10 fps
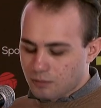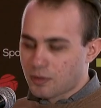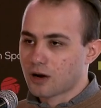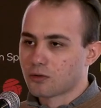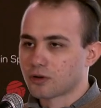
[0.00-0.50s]

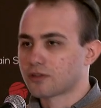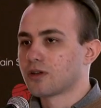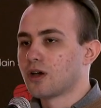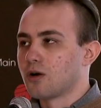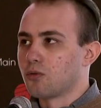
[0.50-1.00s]
Pang Wars,
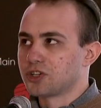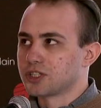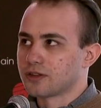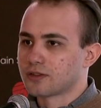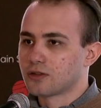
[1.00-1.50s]
which
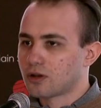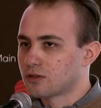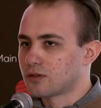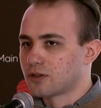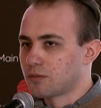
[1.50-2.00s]
is
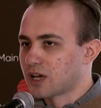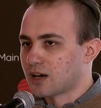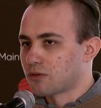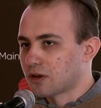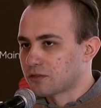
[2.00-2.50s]
not
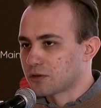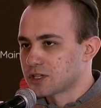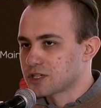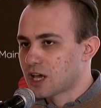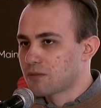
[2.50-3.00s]
typical grand
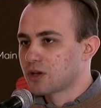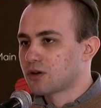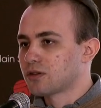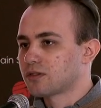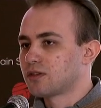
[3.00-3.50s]
strategy game
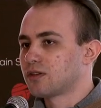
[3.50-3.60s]
because